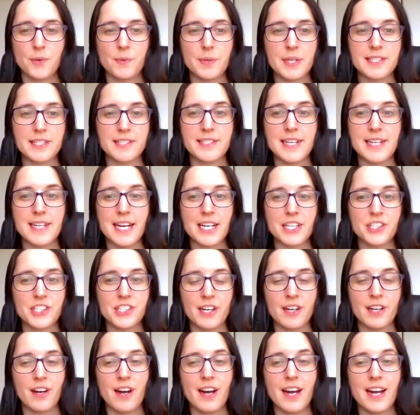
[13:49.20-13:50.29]
is Nesh,
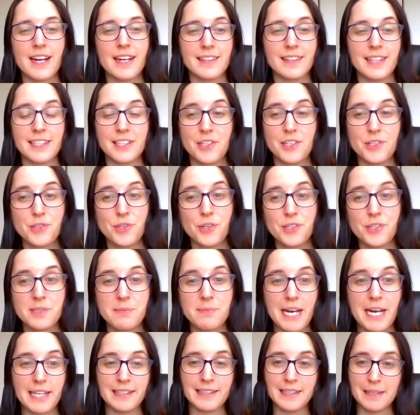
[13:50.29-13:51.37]
and I like you talked
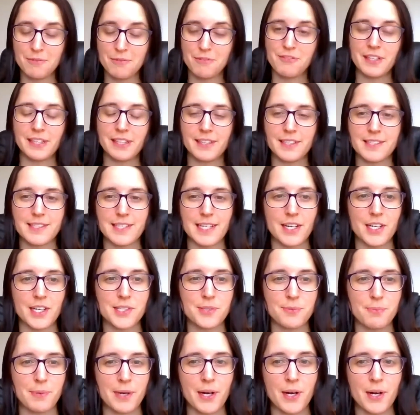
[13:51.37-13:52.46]
about lip fillers there as
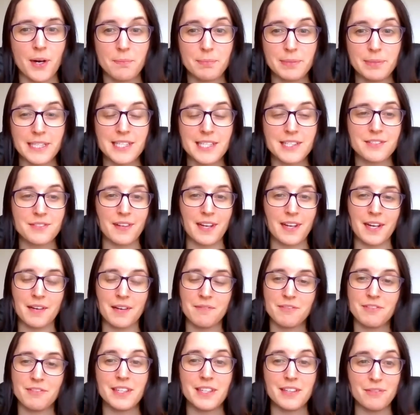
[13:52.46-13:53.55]
well. Please um,
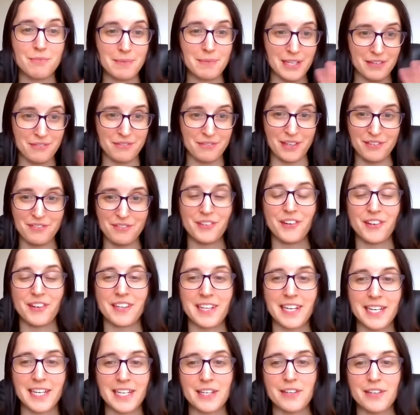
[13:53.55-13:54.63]
forgive me if I've forgotten
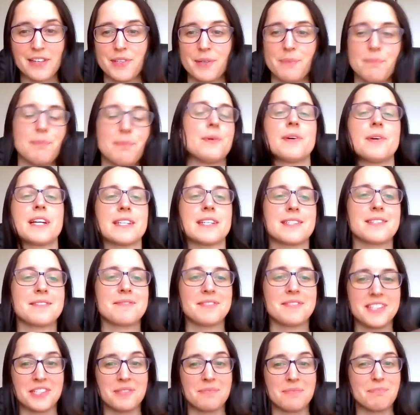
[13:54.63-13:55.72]
any of your points.
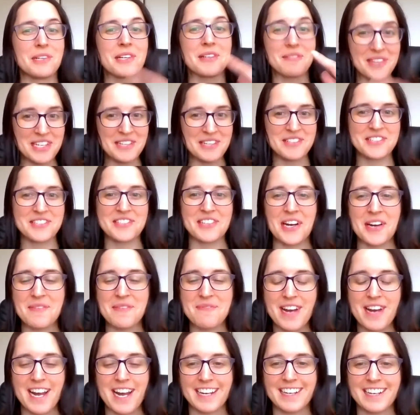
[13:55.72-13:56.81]
Just bring me straight
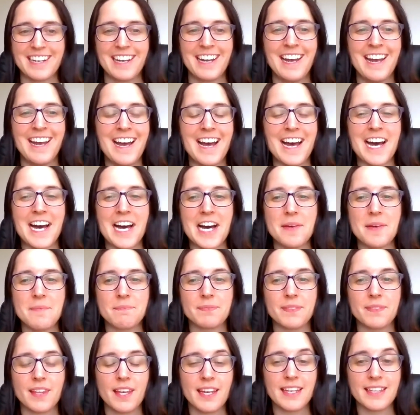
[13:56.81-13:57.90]
back um,
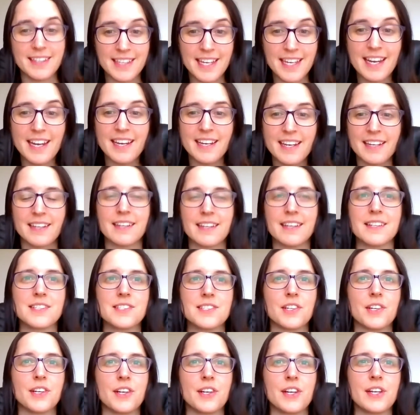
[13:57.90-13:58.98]
again.
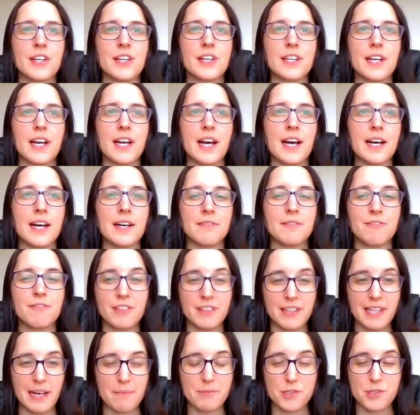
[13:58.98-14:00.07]
So uh,
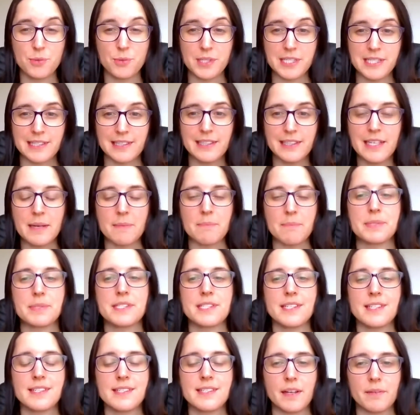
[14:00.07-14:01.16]
voluptuous lips
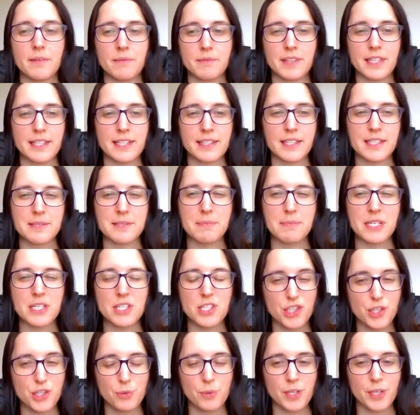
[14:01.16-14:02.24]
is something that's been
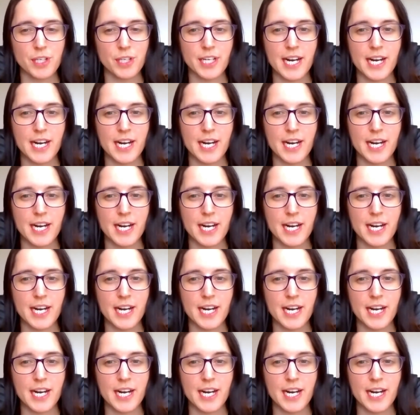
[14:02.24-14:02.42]
newer